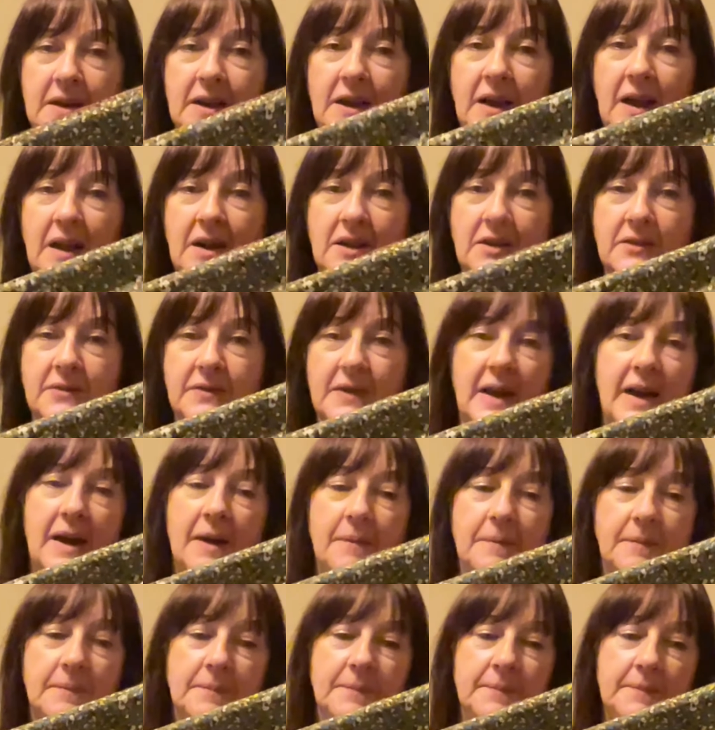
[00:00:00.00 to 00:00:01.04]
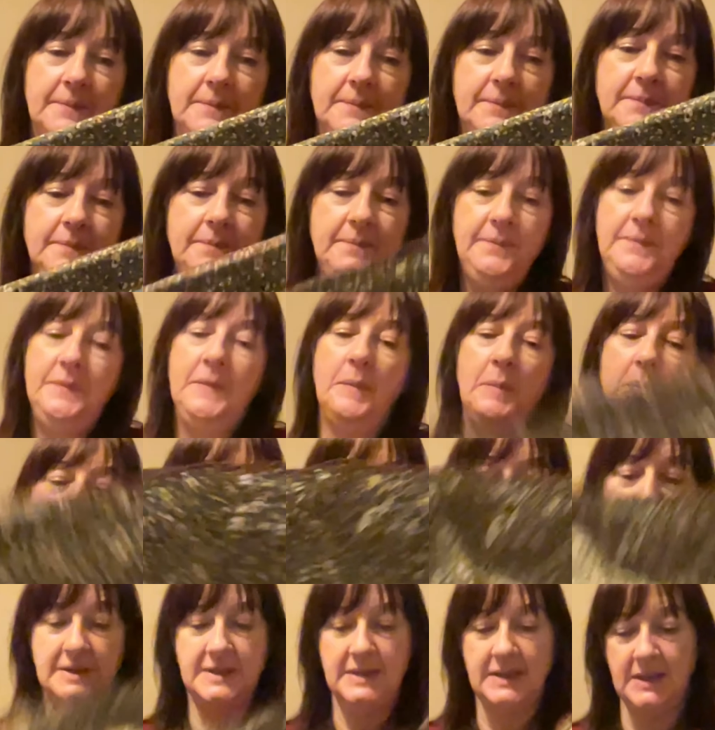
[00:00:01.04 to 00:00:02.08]
I love that. But
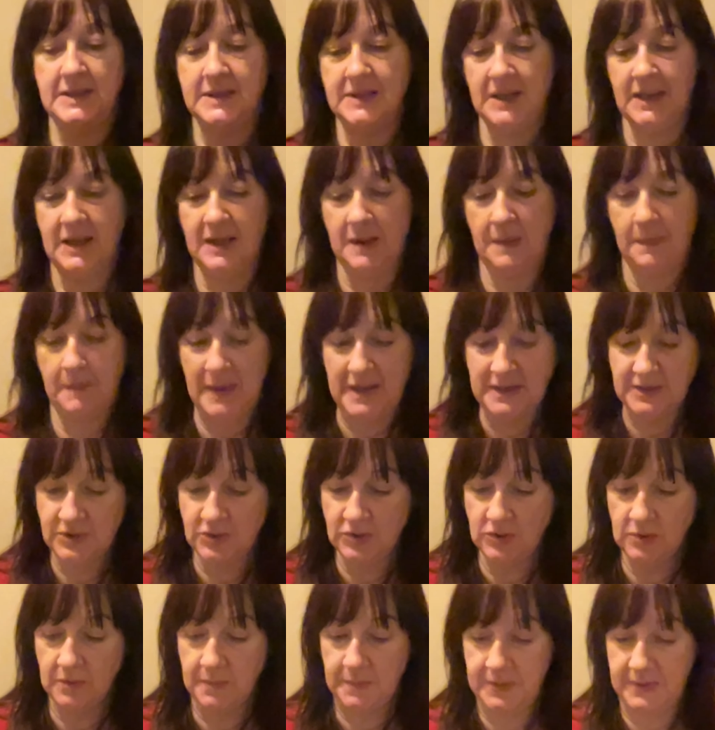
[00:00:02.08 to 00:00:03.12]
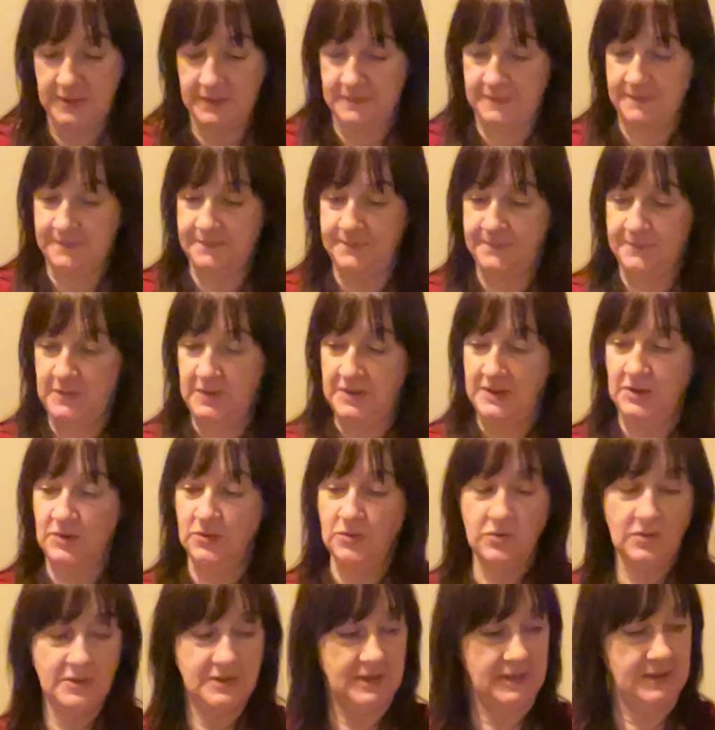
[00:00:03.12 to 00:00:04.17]
I did mess up with the
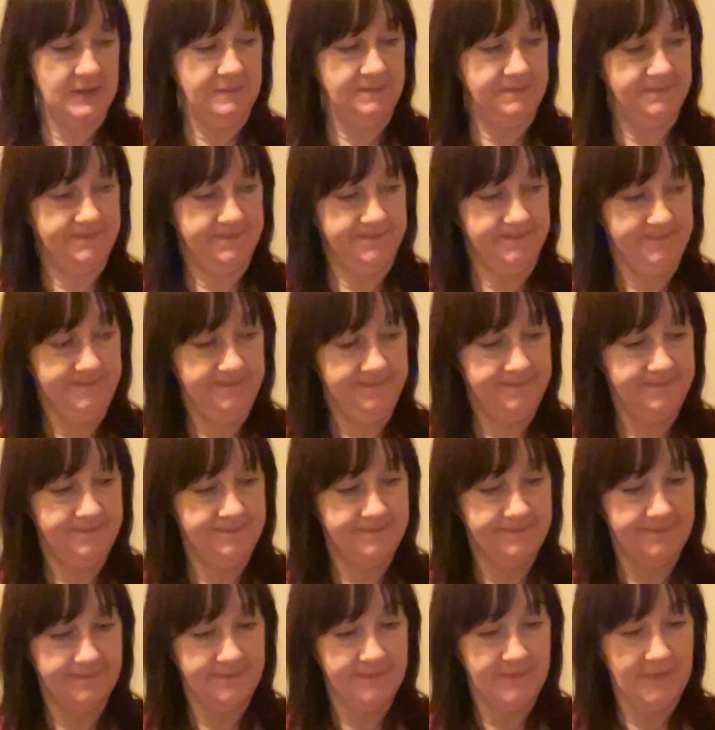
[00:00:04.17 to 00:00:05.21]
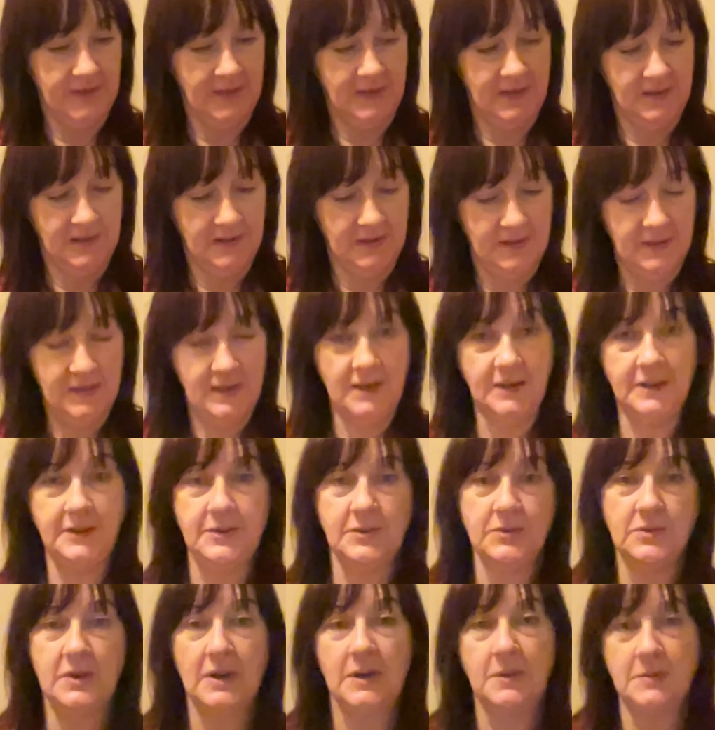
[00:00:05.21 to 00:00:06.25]
order. I
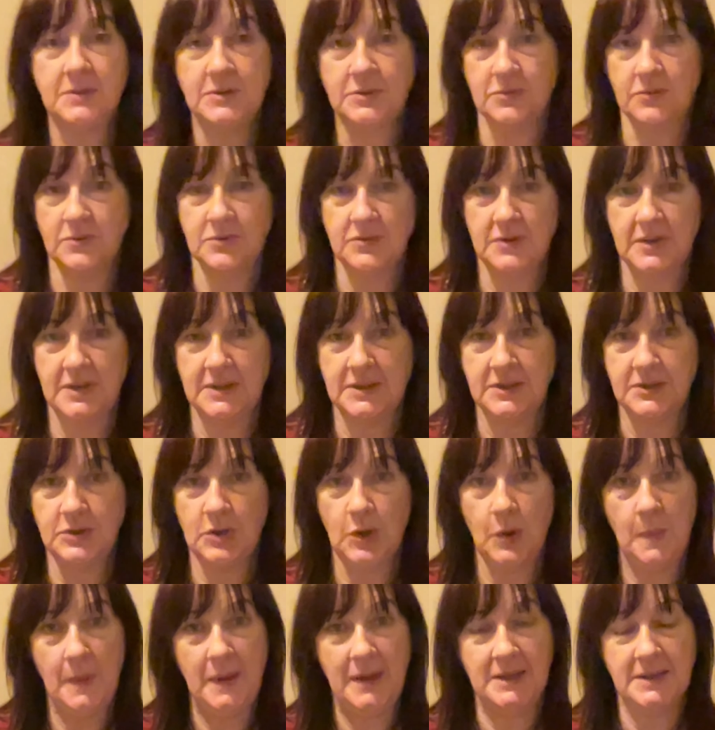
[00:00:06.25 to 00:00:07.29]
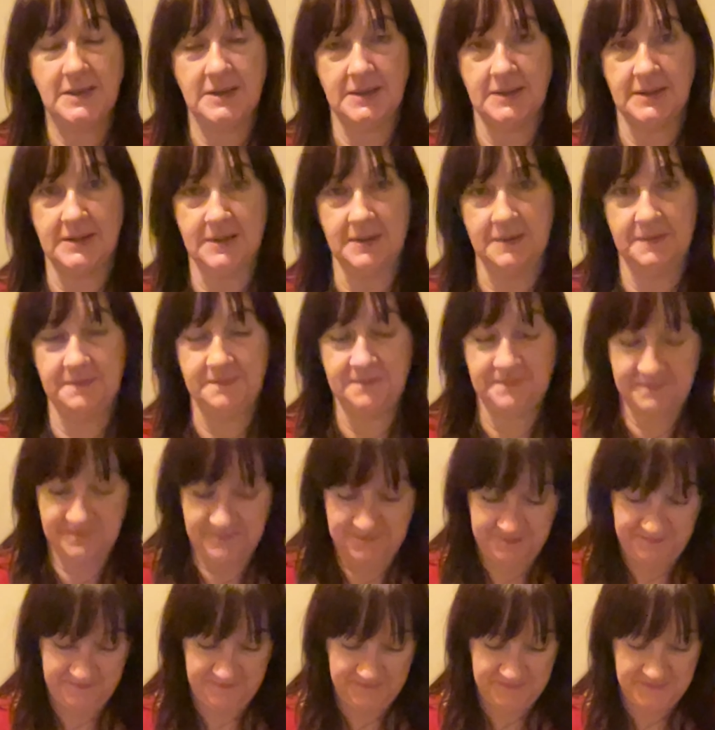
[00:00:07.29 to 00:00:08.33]
thought I was ordering 2 meters.
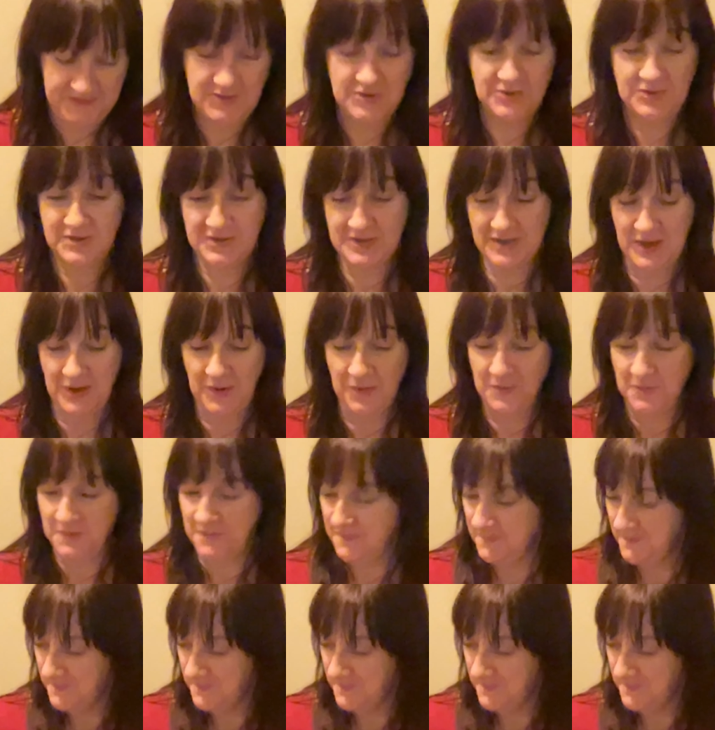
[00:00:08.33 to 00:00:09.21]
Should have known.